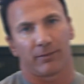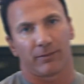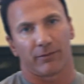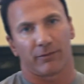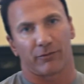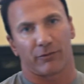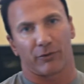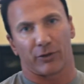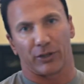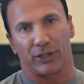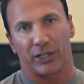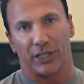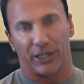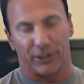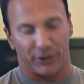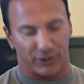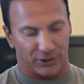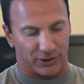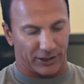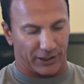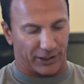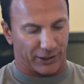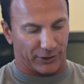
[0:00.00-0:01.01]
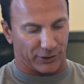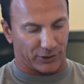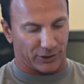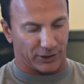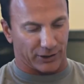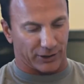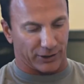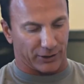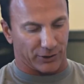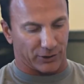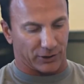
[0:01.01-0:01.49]
For years and years and
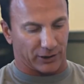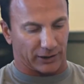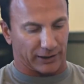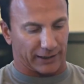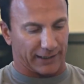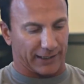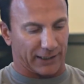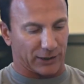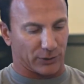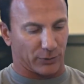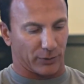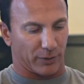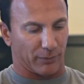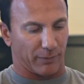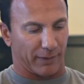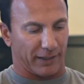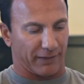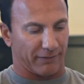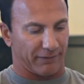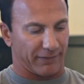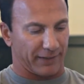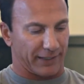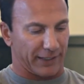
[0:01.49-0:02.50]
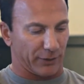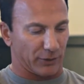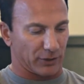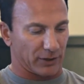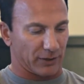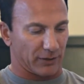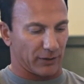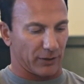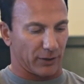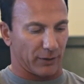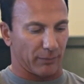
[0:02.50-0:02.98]
years, Clint Eastwood made
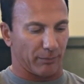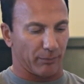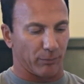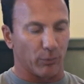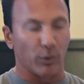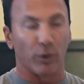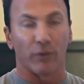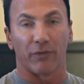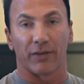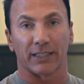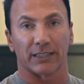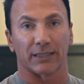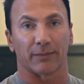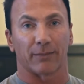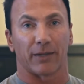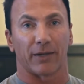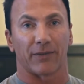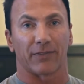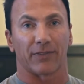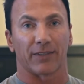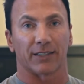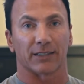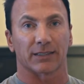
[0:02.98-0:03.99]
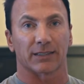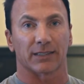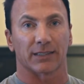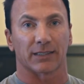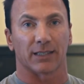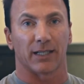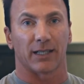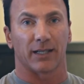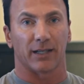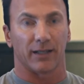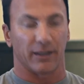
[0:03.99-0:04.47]
videos or movies about this
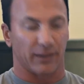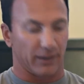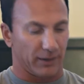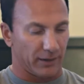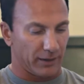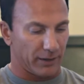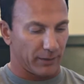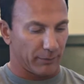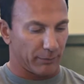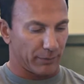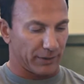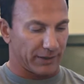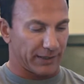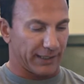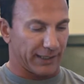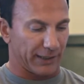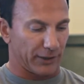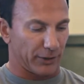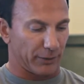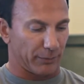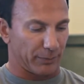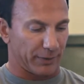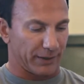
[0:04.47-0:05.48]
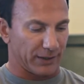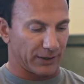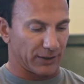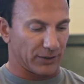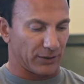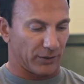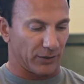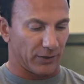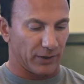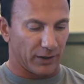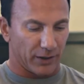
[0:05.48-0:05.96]
particular
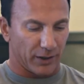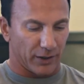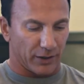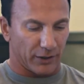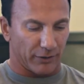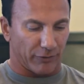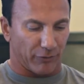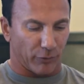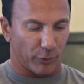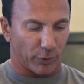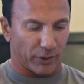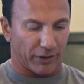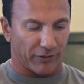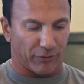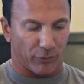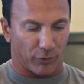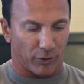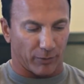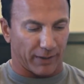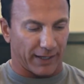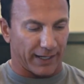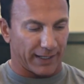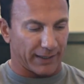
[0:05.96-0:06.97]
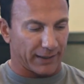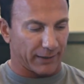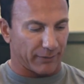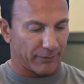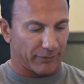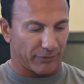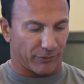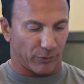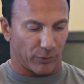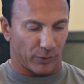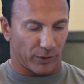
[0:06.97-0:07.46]
pistol. The .44 Magnum,
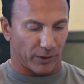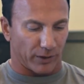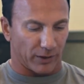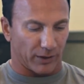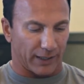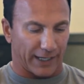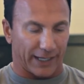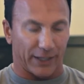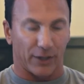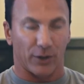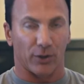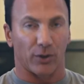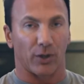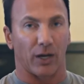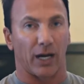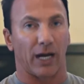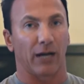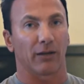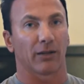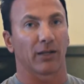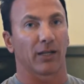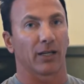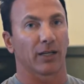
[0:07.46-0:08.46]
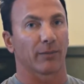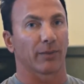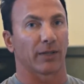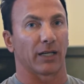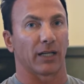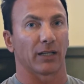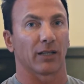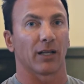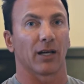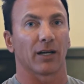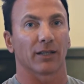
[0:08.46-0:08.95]
for I don't know how long, but
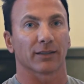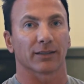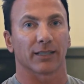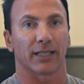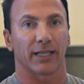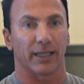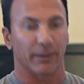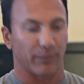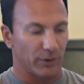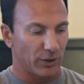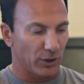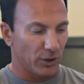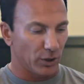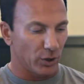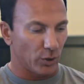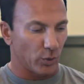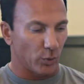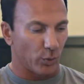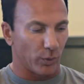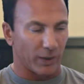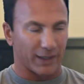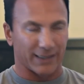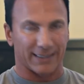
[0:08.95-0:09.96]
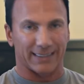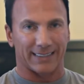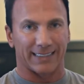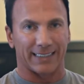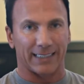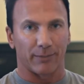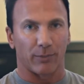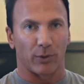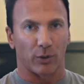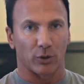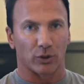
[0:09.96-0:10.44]
a long time, was the
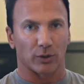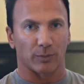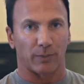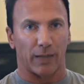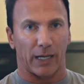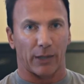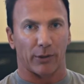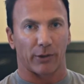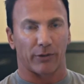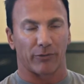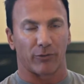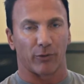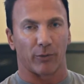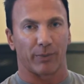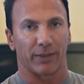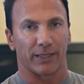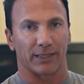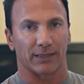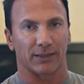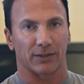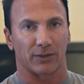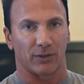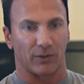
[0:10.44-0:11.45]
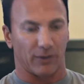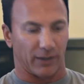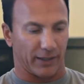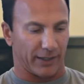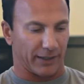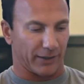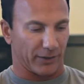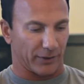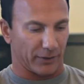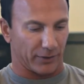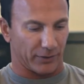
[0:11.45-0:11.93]
most powerful pistol
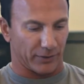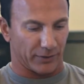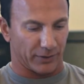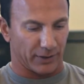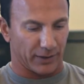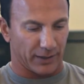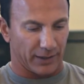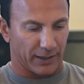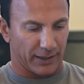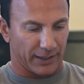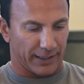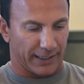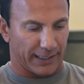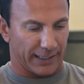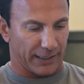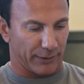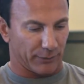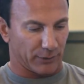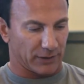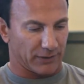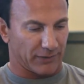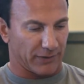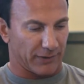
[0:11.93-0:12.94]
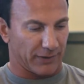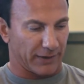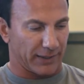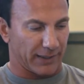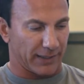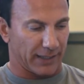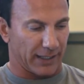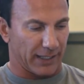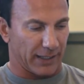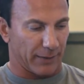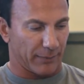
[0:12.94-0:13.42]
on earth. And it was very
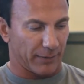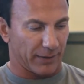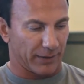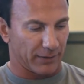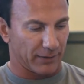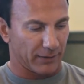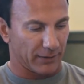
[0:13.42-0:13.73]
common.